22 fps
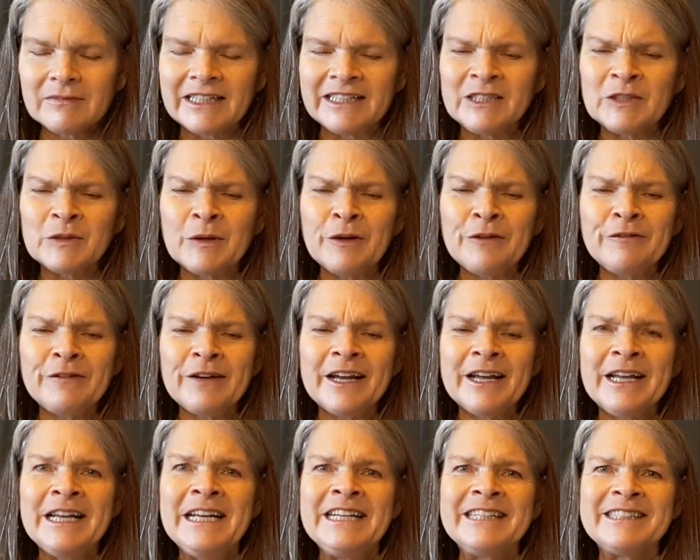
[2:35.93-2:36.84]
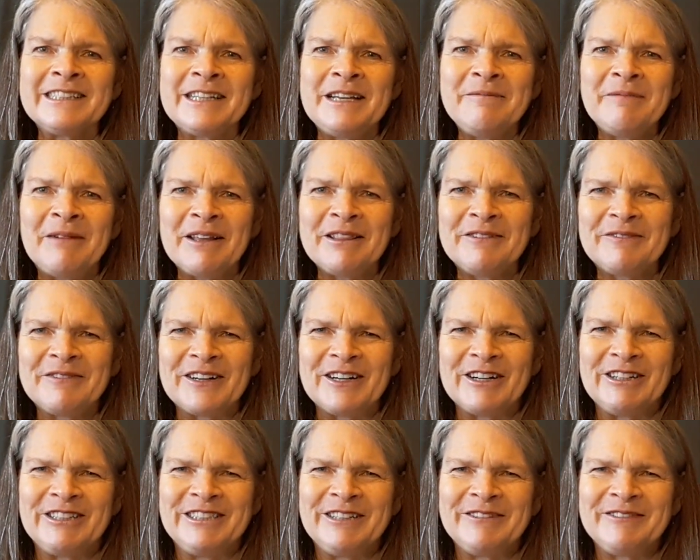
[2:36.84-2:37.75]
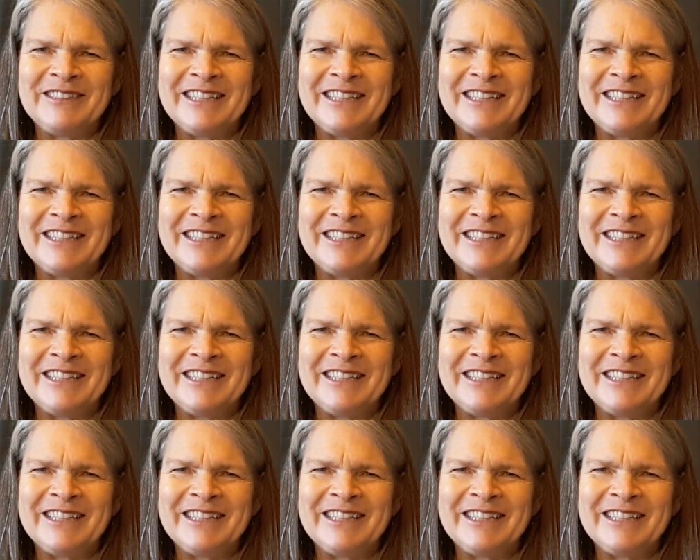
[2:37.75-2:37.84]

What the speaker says: So if I seem on the verge of